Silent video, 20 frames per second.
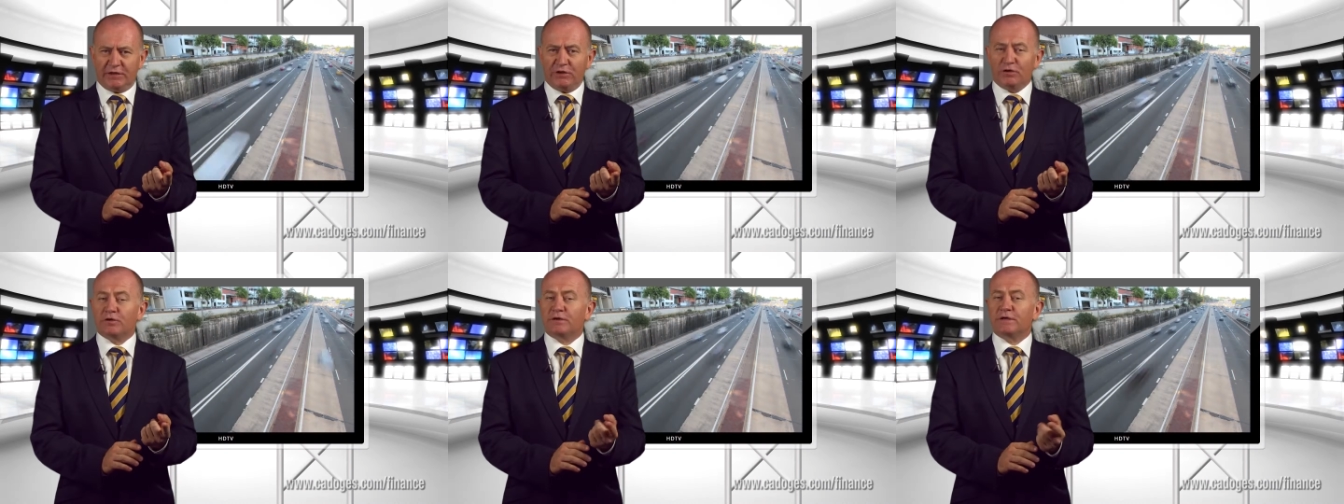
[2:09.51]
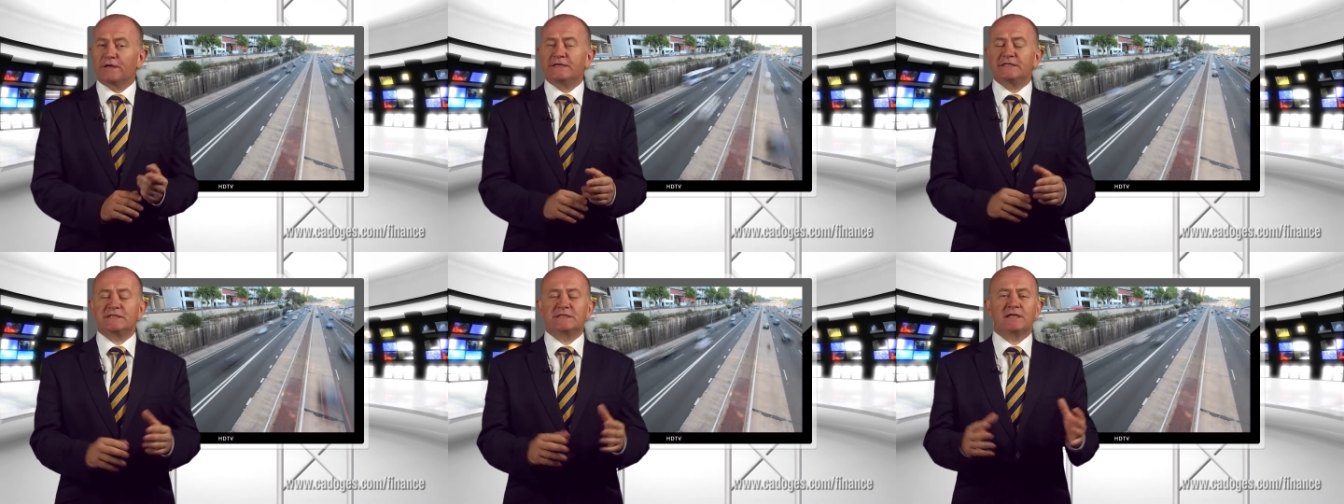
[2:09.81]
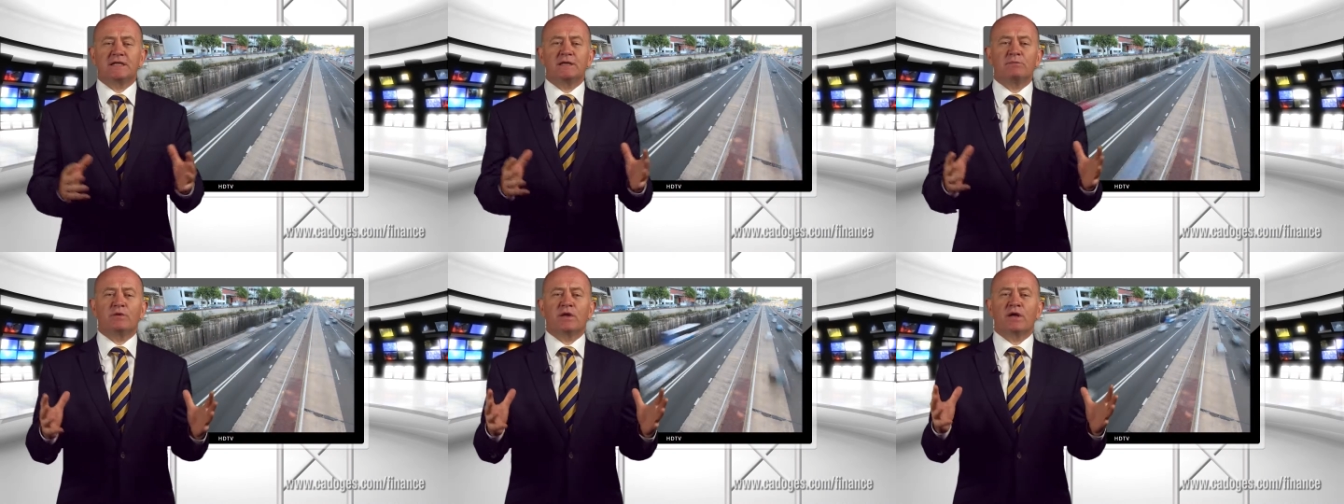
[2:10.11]
you could
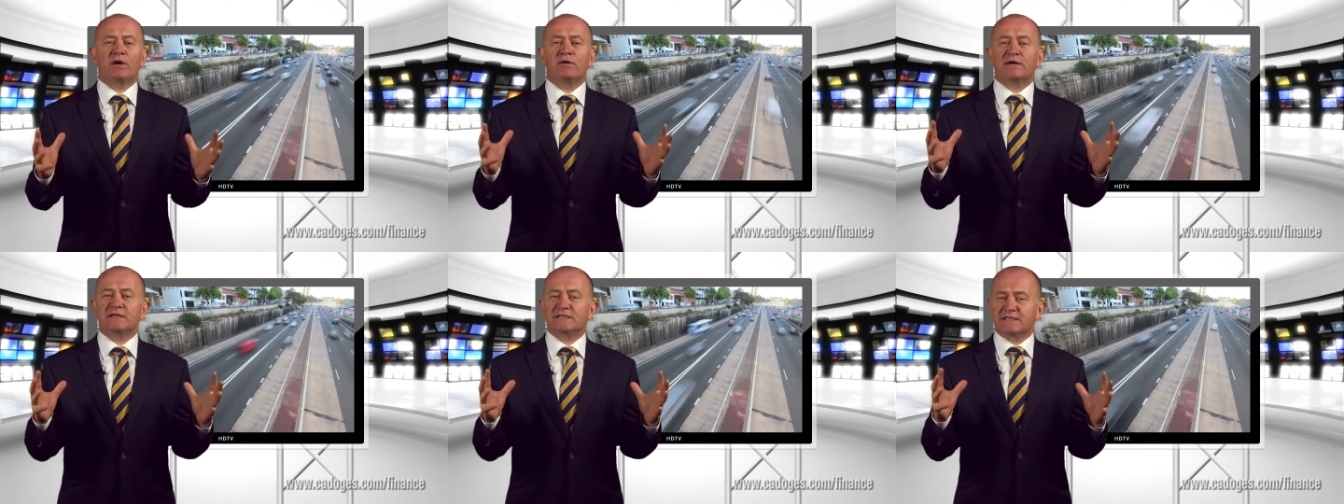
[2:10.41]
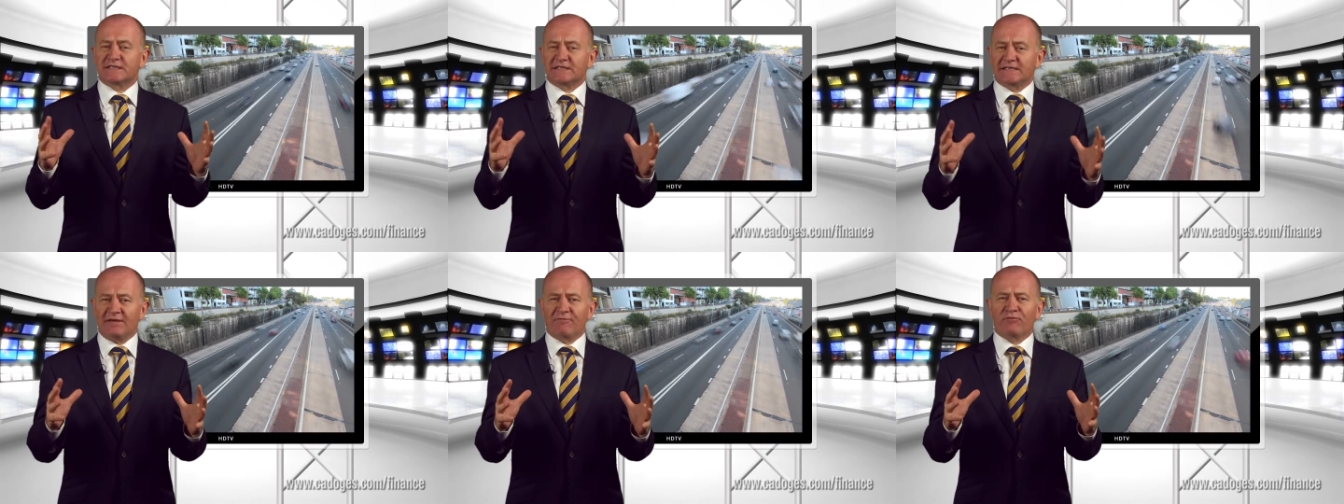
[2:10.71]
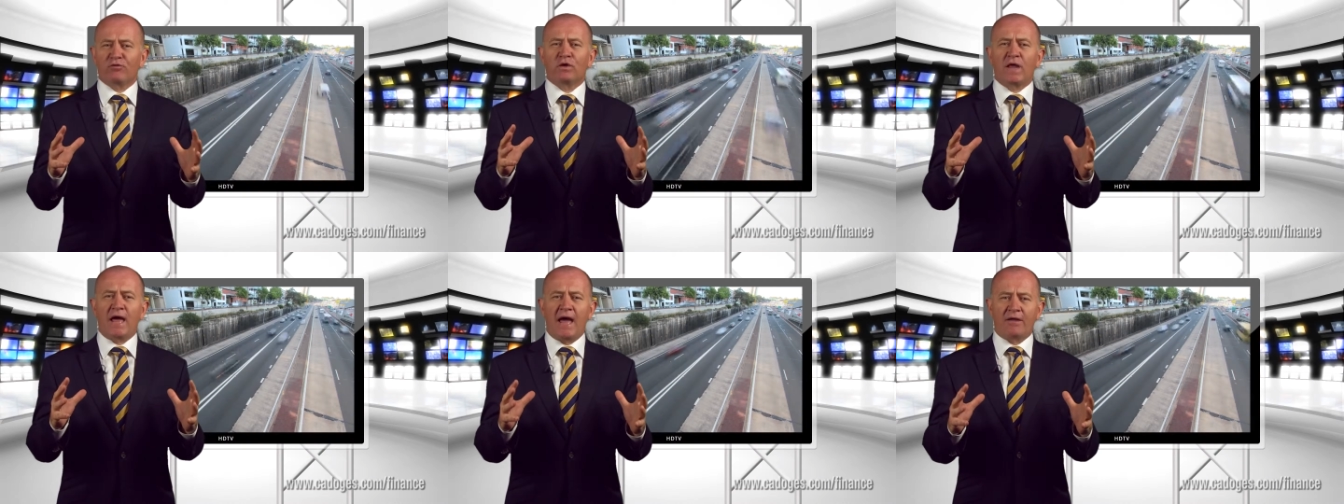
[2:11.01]
easily blow a
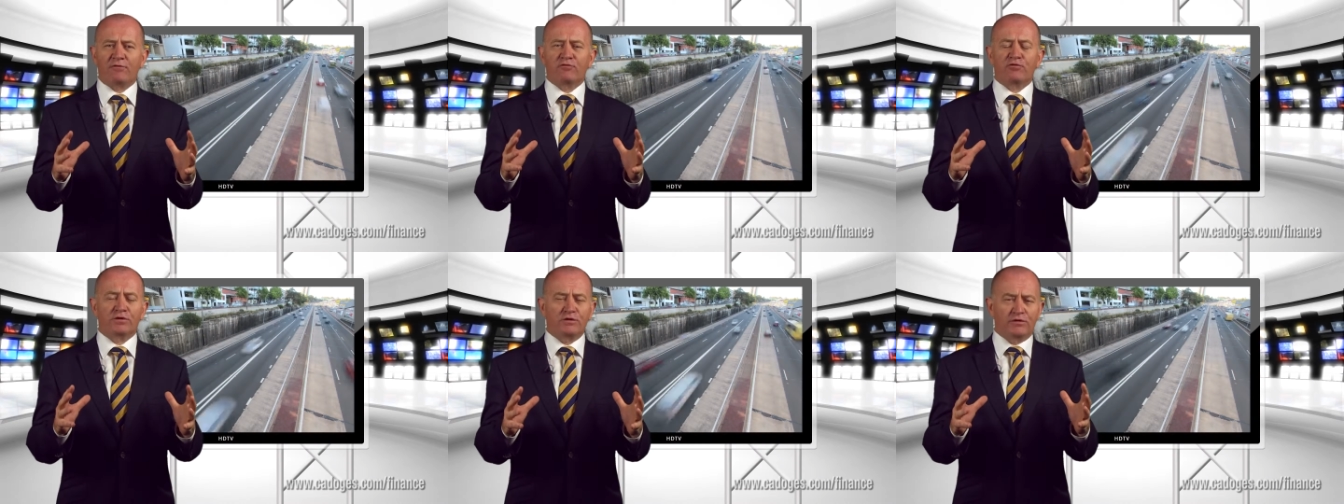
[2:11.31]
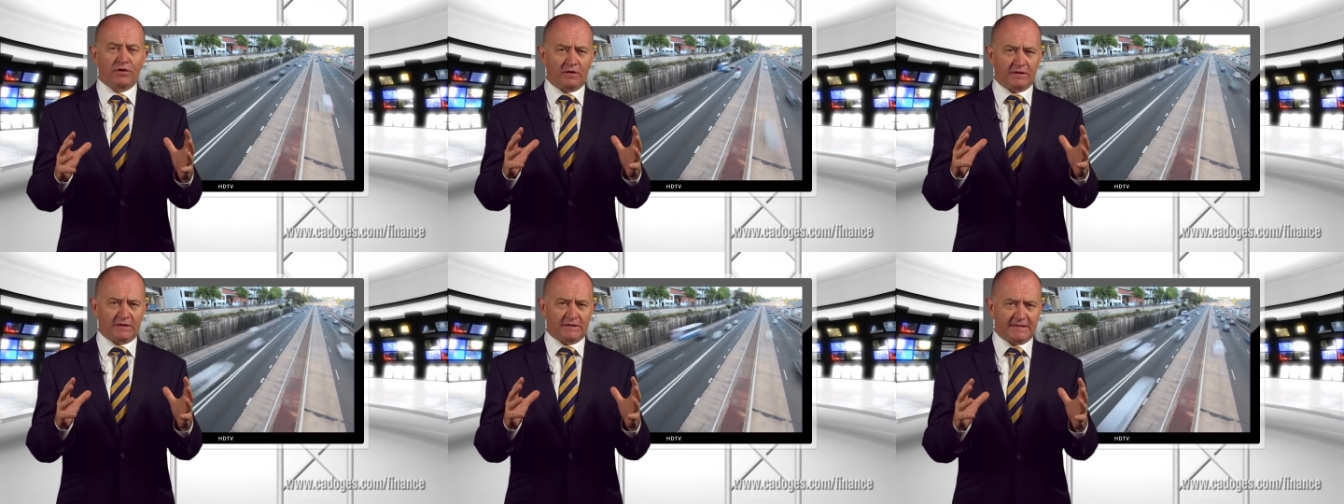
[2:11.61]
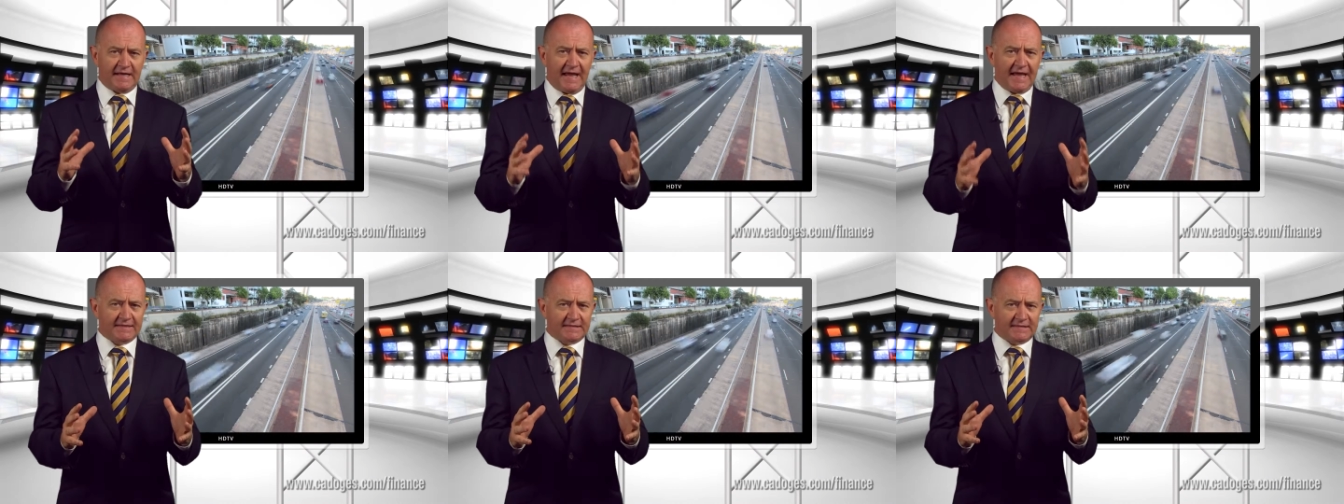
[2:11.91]
several hundred dollar
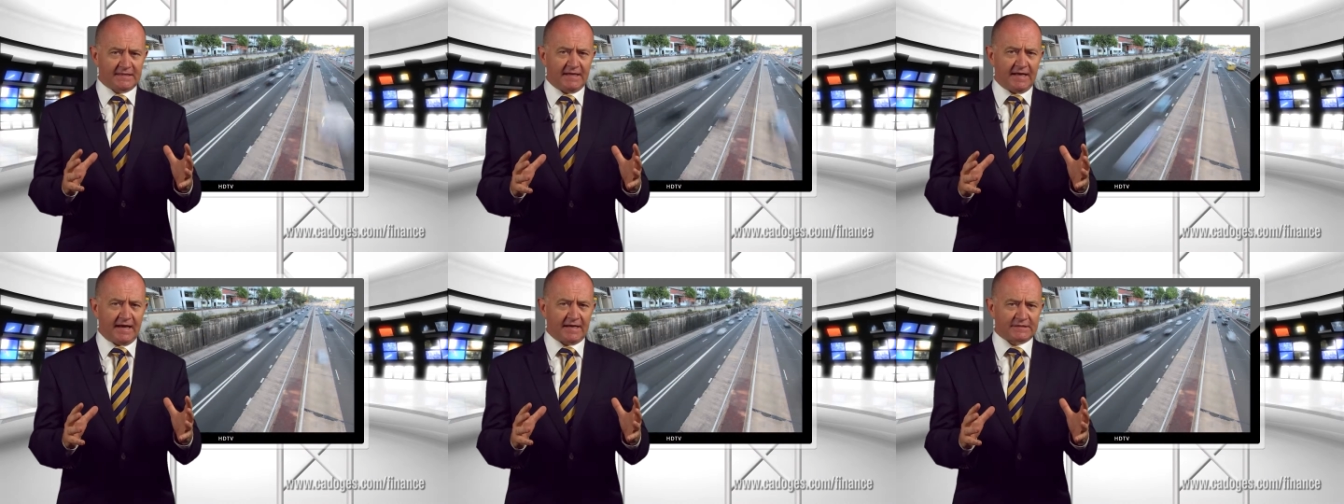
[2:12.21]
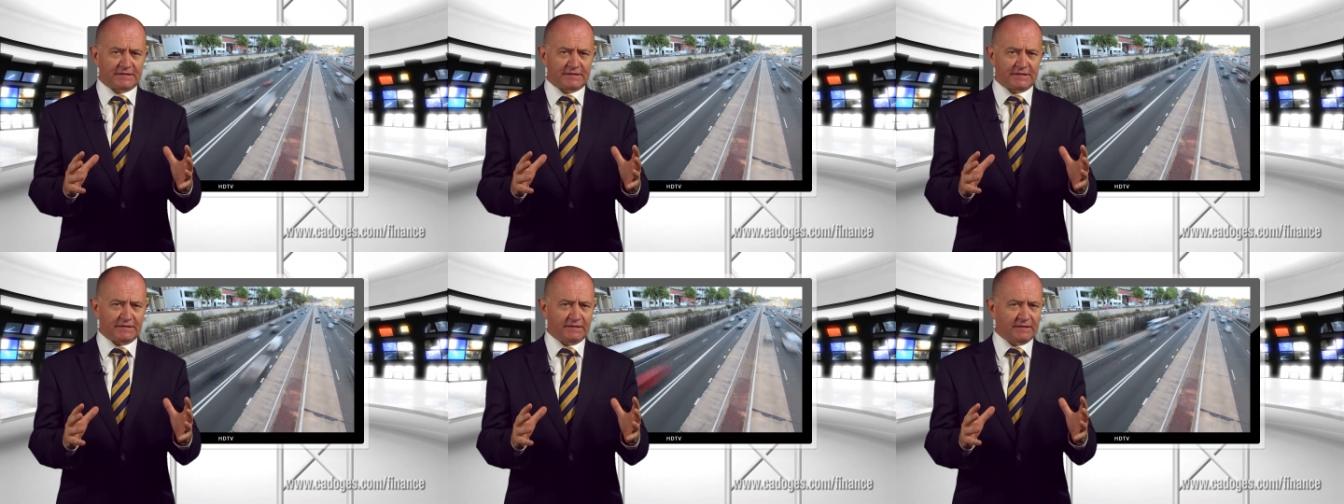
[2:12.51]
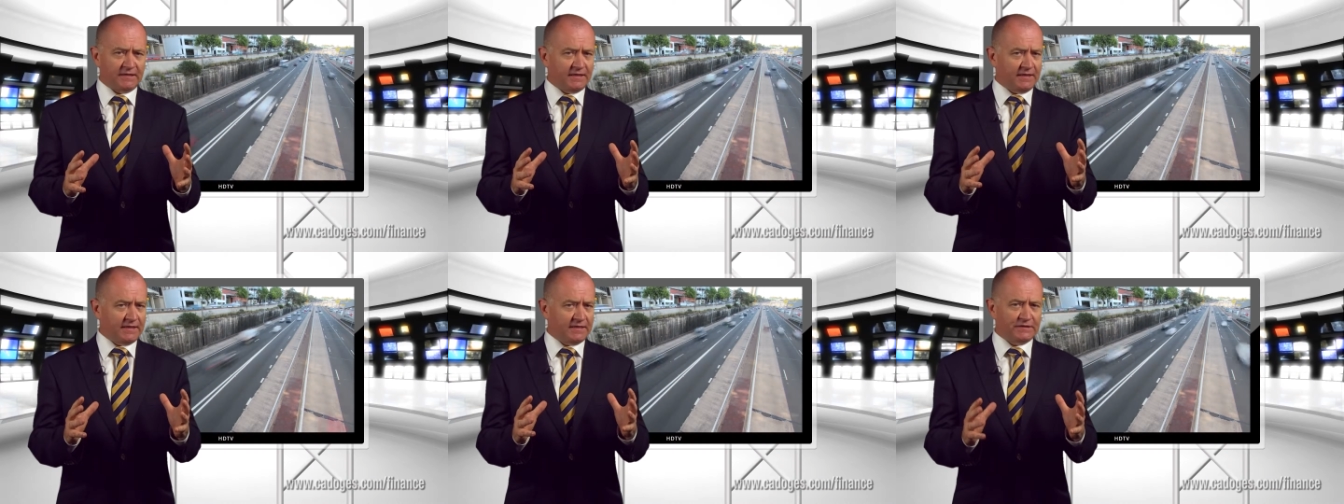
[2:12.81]
tax deduction